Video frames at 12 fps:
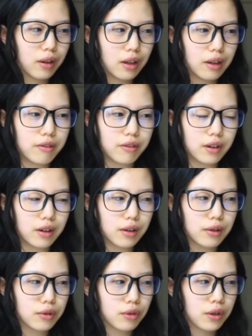
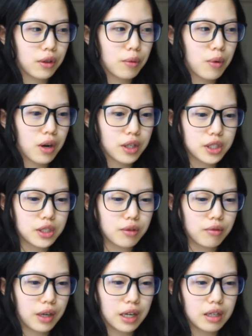videos for you to watch
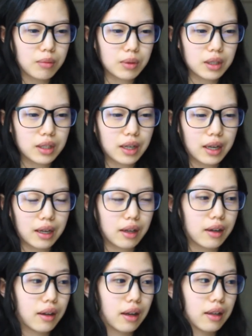randomly at
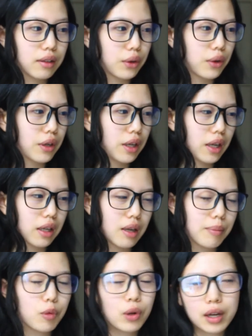8:30
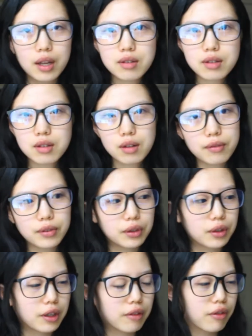a.m. Well, I guess it's
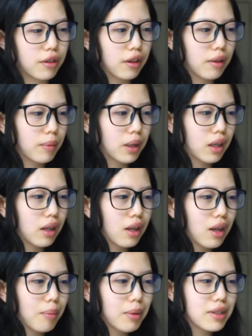11:30 for them,
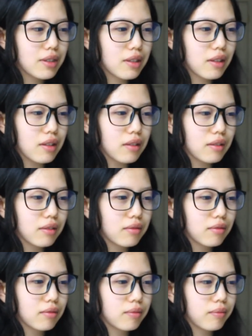but still.
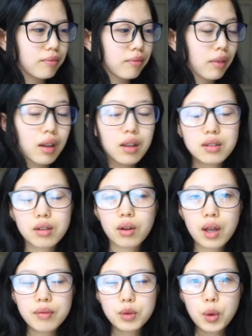So I
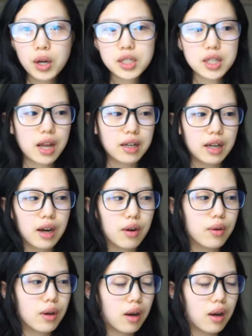have to watch that now.